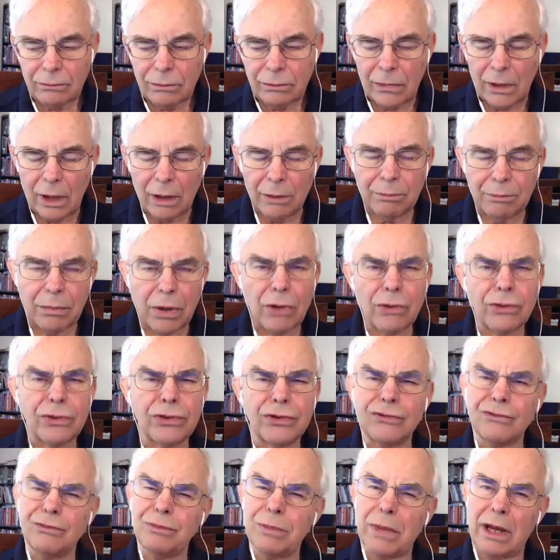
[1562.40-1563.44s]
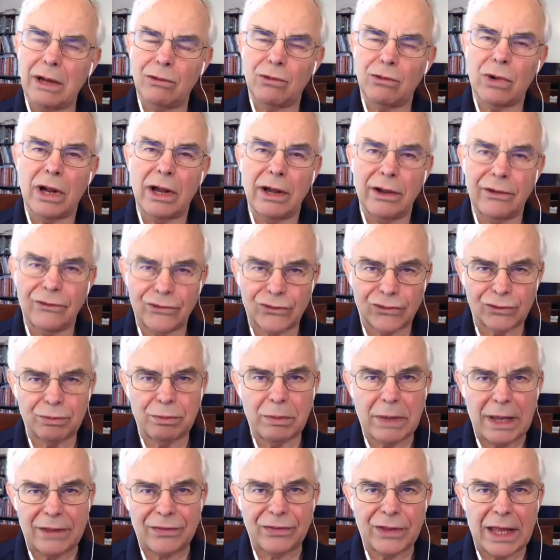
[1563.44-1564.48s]
Both of my wives
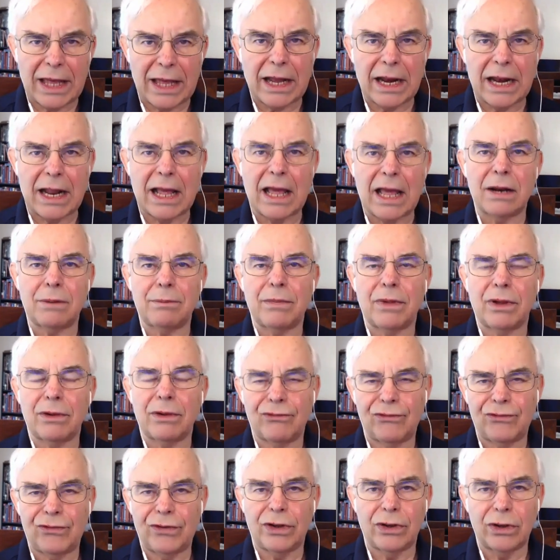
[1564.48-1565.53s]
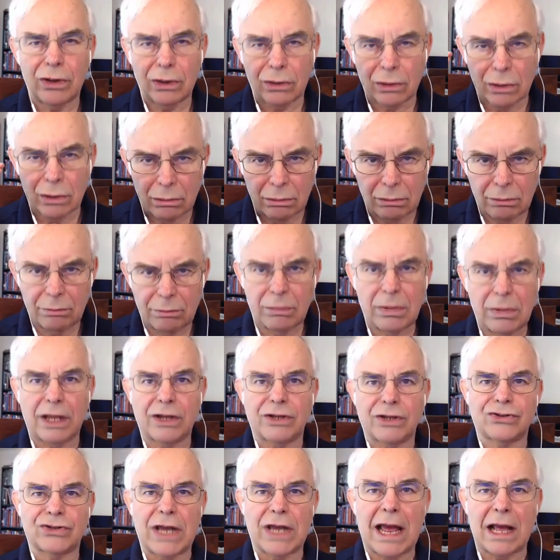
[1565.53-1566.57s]
met that anima figure
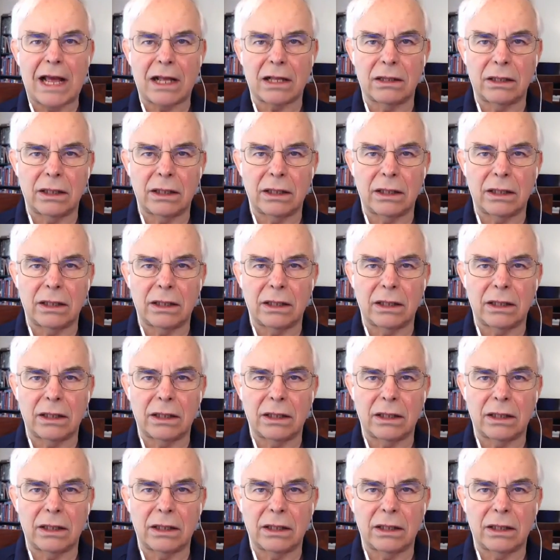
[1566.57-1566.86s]
exactly.